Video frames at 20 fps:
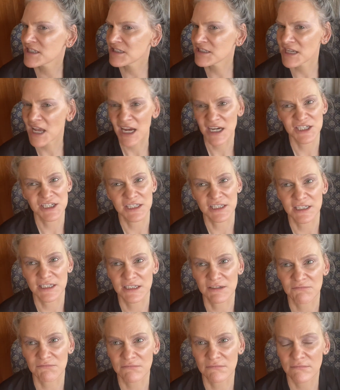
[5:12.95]

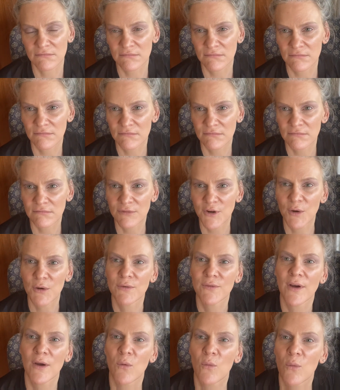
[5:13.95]
actually know if
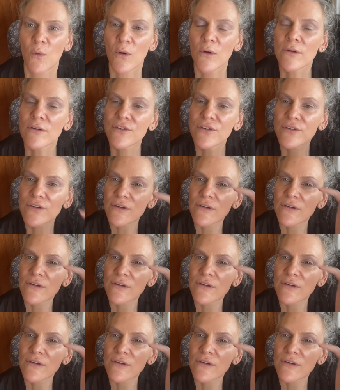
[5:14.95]
I want